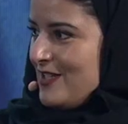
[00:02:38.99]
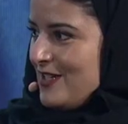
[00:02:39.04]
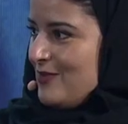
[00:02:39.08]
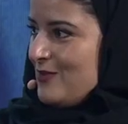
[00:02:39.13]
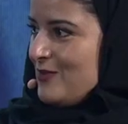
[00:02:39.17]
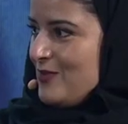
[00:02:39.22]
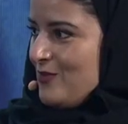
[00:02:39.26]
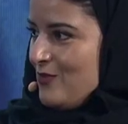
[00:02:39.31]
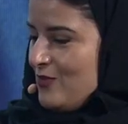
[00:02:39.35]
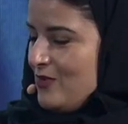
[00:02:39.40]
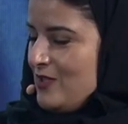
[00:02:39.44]

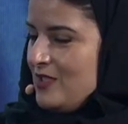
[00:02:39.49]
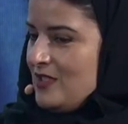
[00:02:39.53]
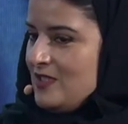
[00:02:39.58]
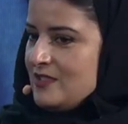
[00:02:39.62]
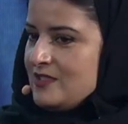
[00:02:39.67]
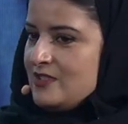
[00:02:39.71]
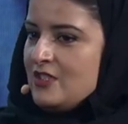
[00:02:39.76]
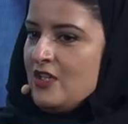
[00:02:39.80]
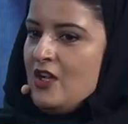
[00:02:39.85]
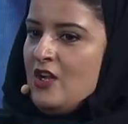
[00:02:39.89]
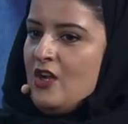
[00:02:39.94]
around the
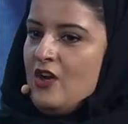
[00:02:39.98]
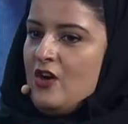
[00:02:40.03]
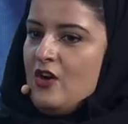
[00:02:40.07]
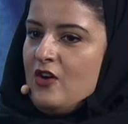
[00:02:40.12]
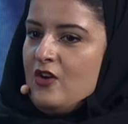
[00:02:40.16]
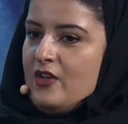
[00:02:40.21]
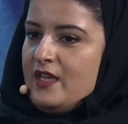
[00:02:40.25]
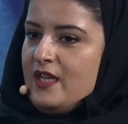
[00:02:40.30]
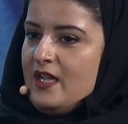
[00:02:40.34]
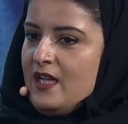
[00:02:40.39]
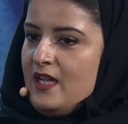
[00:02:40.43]
world
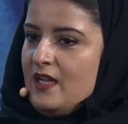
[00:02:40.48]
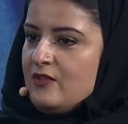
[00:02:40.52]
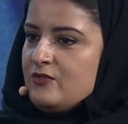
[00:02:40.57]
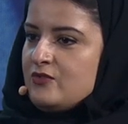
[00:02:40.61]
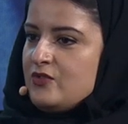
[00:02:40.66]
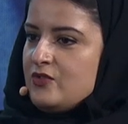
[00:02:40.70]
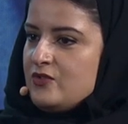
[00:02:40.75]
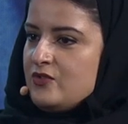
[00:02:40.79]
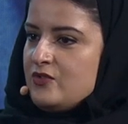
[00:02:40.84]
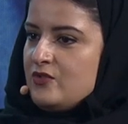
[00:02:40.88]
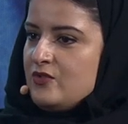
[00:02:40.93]
on how
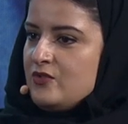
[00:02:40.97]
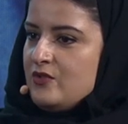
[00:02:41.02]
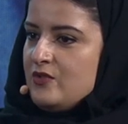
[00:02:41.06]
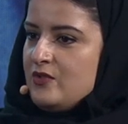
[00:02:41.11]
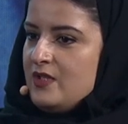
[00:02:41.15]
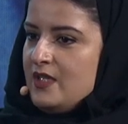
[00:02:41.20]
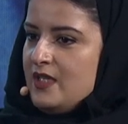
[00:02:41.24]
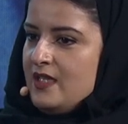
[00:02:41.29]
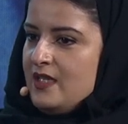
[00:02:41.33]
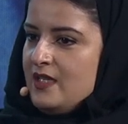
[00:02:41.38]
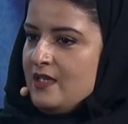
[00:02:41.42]
to
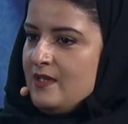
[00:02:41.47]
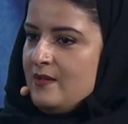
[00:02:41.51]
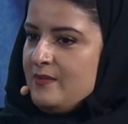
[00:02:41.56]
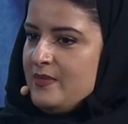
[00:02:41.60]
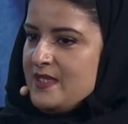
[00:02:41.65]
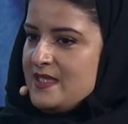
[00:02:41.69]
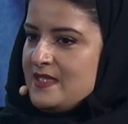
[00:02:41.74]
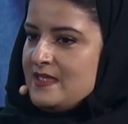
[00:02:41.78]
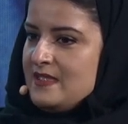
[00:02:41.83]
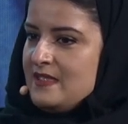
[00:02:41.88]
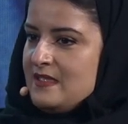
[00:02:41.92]
do
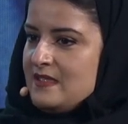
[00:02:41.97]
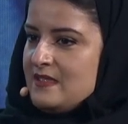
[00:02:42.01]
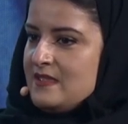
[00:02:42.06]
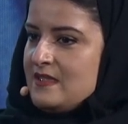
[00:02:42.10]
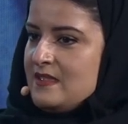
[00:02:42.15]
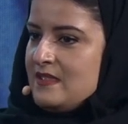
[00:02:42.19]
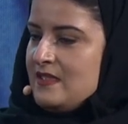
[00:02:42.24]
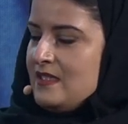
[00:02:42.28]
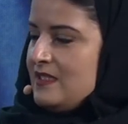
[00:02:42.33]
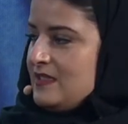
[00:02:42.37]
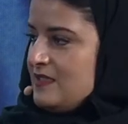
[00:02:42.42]

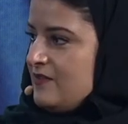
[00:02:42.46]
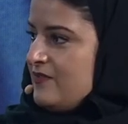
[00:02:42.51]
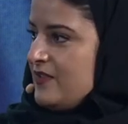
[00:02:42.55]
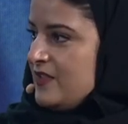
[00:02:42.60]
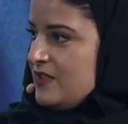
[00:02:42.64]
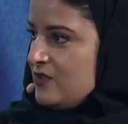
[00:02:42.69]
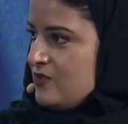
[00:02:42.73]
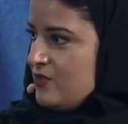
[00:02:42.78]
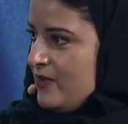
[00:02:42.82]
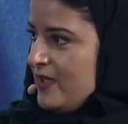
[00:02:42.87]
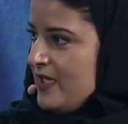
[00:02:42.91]
business in a
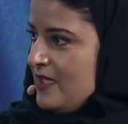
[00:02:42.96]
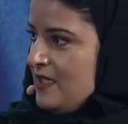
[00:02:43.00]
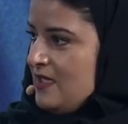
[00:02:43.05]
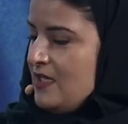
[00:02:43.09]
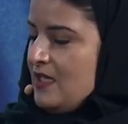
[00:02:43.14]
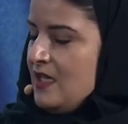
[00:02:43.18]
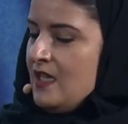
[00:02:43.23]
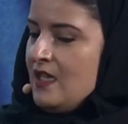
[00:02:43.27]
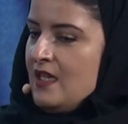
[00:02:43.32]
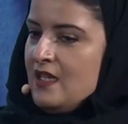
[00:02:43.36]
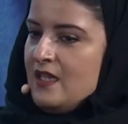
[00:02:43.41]
different way
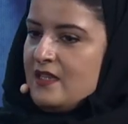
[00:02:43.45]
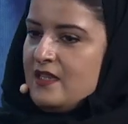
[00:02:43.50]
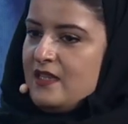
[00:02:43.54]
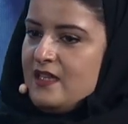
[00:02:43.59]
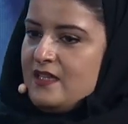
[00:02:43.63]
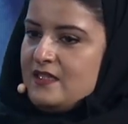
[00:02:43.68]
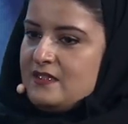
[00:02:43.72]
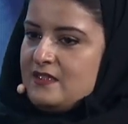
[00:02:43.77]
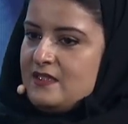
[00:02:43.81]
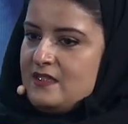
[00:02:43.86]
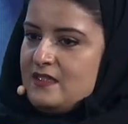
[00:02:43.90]

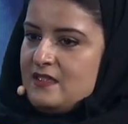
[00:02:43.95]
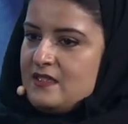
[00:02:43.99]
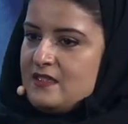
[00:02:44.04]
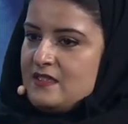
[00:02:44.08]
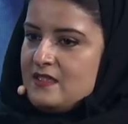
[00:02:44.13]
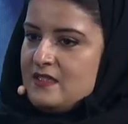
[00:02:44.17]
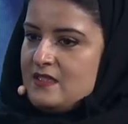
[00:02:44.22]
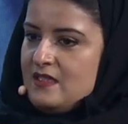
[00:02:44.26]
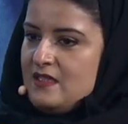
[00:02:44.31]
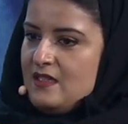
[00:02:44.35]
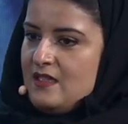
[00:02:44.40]
that
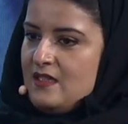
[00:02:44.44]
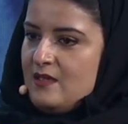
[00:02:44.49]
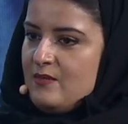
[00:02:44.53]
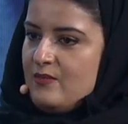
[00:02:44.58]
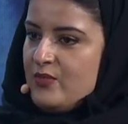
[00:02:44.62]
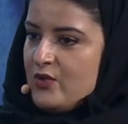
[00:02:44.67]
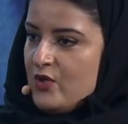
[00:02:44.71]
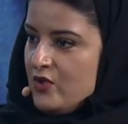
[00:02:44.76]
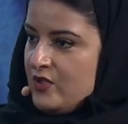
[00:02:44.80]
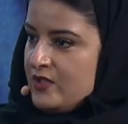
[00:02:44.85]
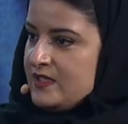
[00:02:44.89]
is
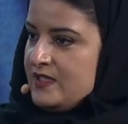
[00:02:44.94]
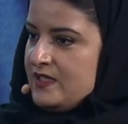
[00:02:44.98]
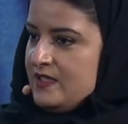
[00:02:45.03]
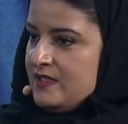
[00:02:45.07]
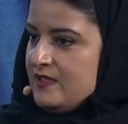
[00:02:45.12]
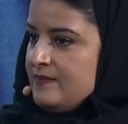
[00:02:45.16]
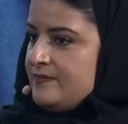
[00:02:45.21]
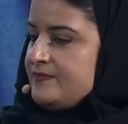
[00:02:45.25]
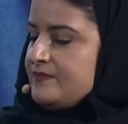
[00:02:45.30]
broader